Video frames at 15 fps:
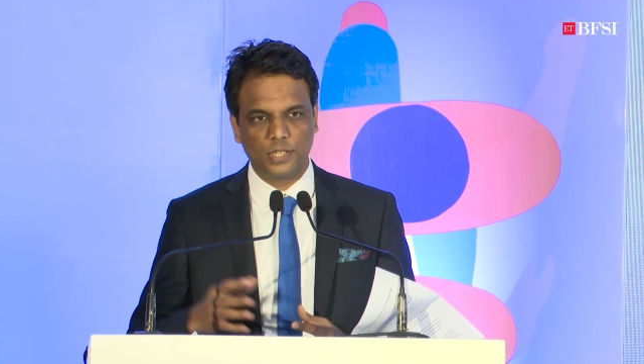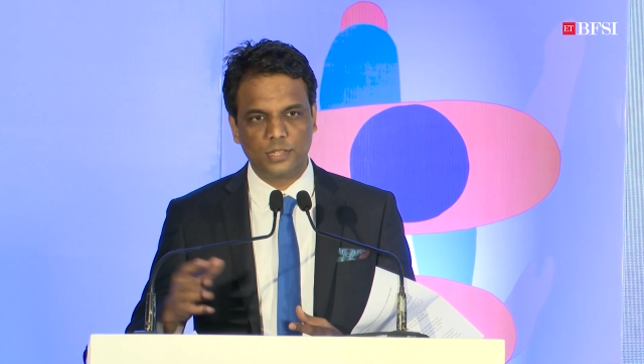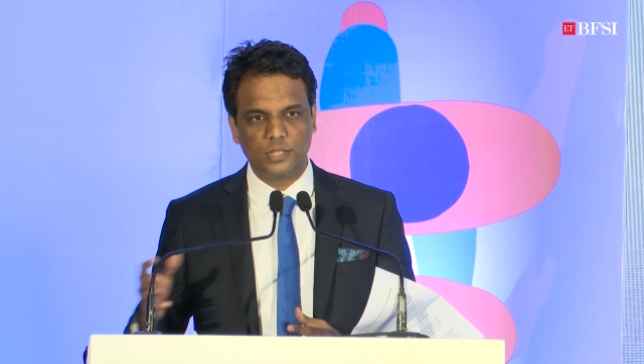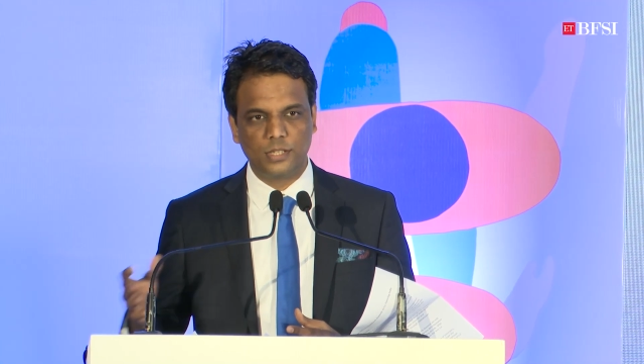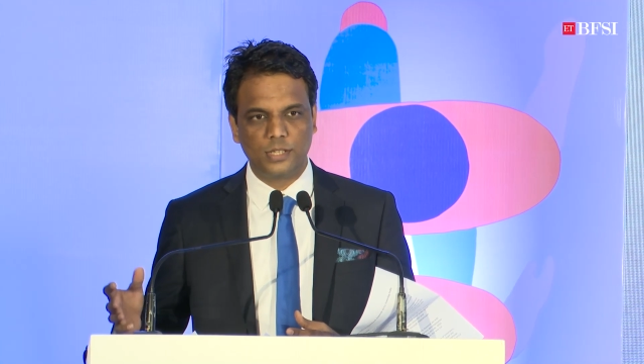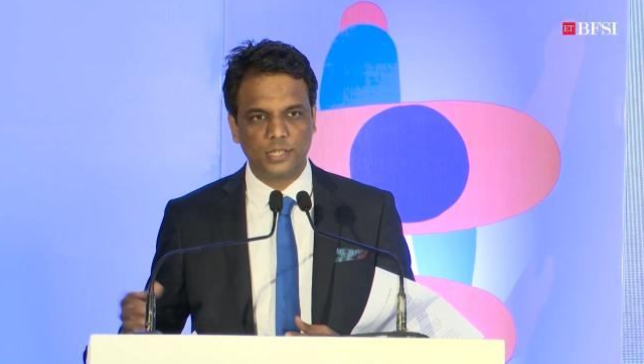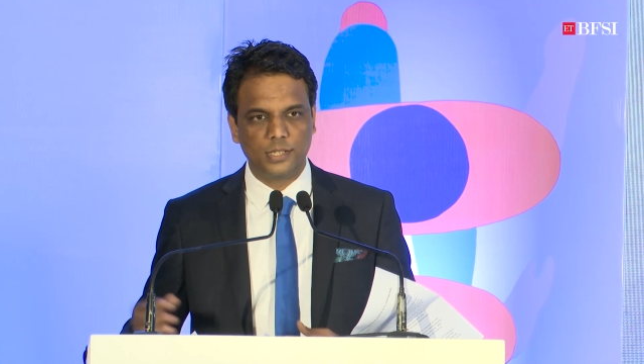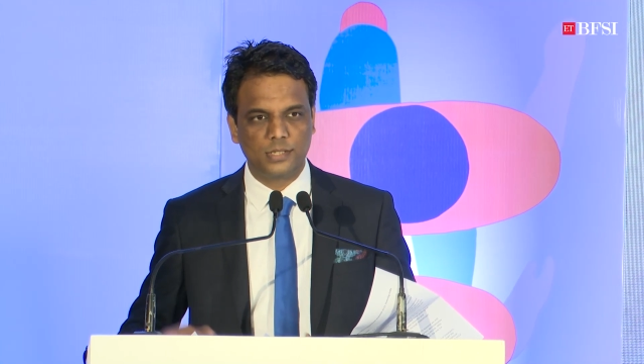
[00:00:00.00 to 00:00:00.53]
And
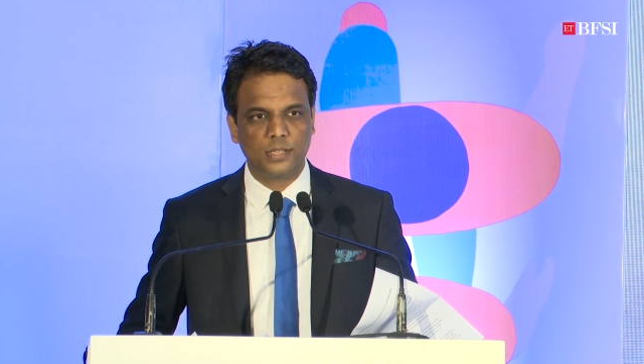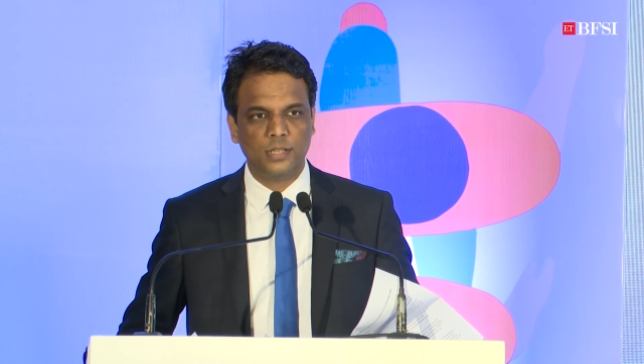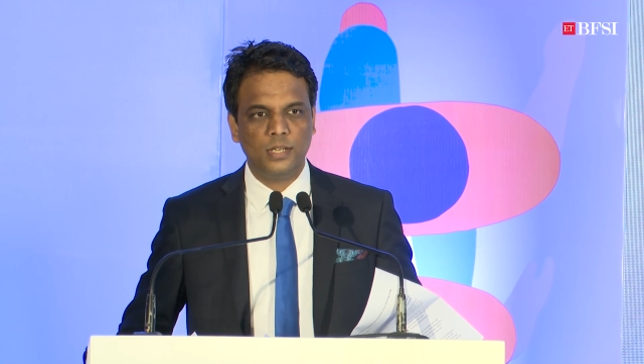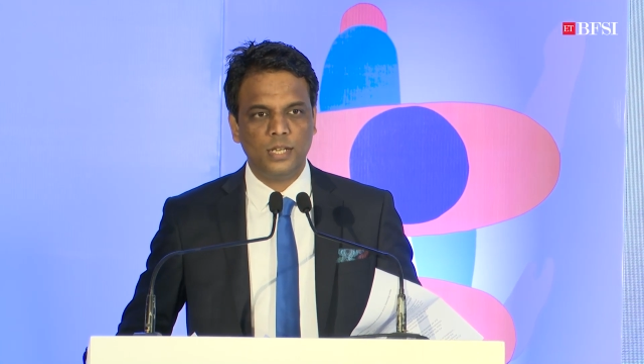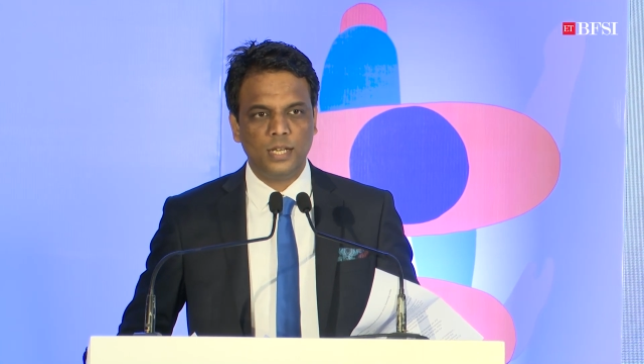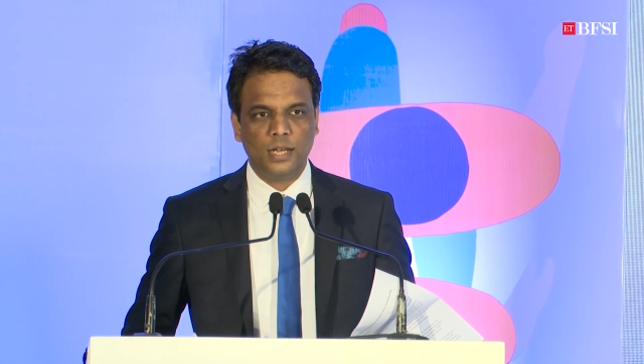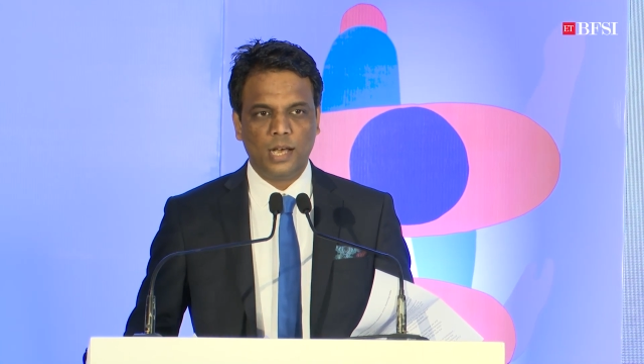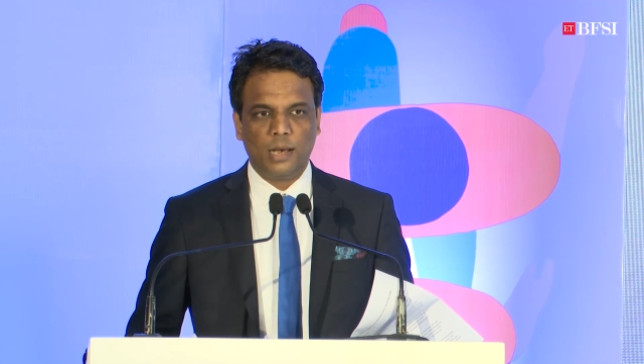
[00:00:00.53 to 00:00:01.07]
third is
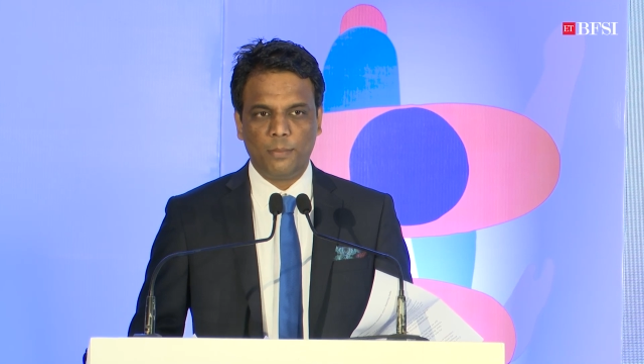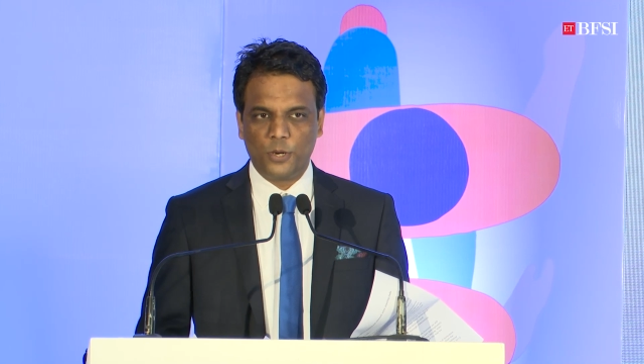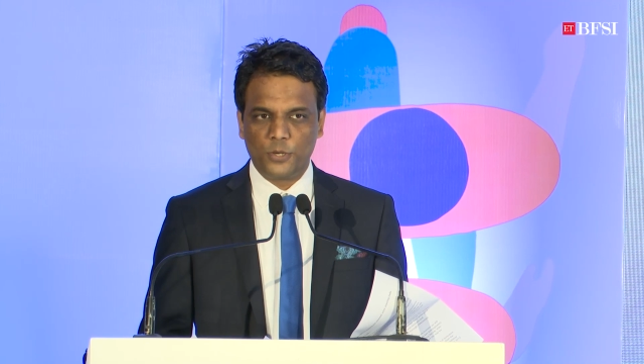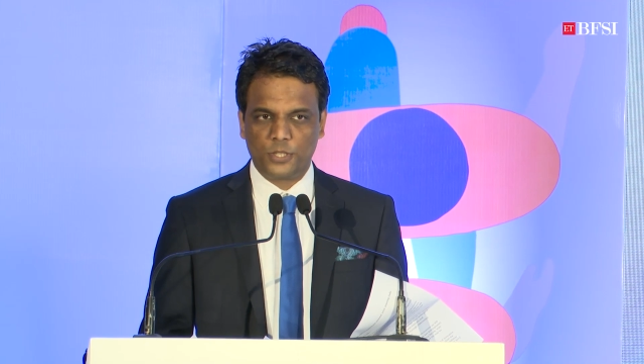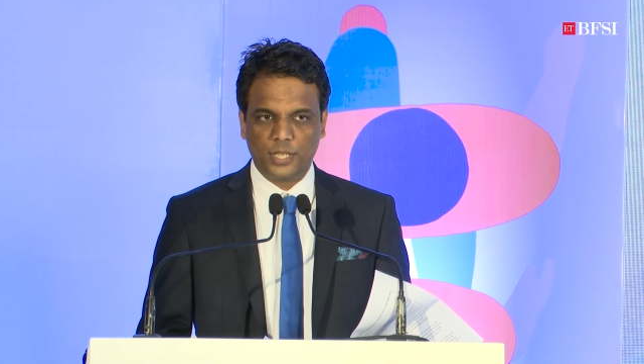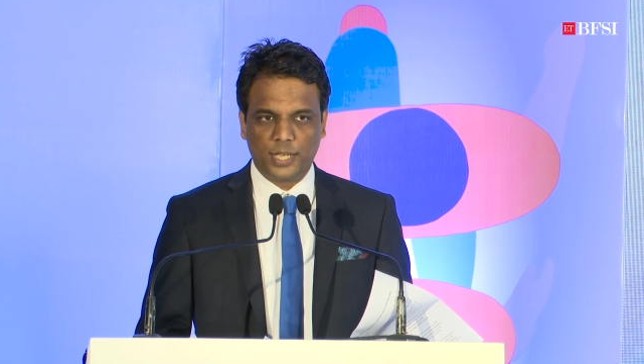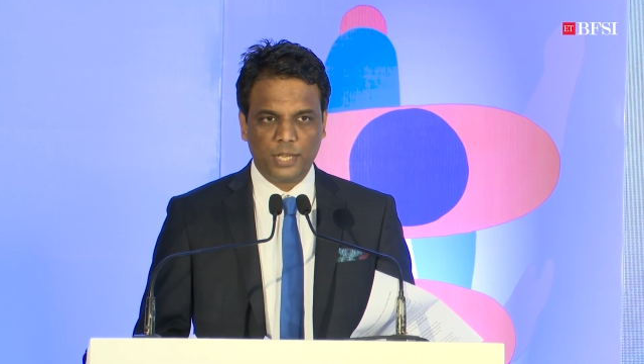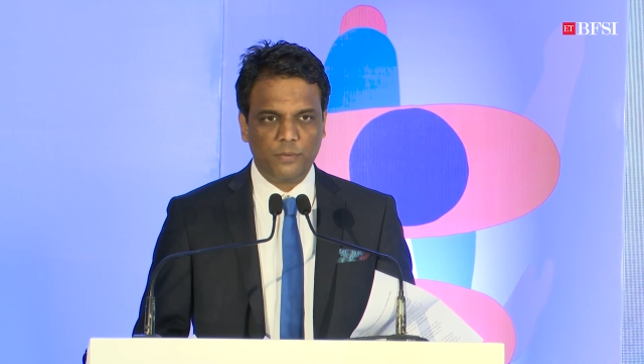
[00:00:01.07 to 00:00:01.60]
about the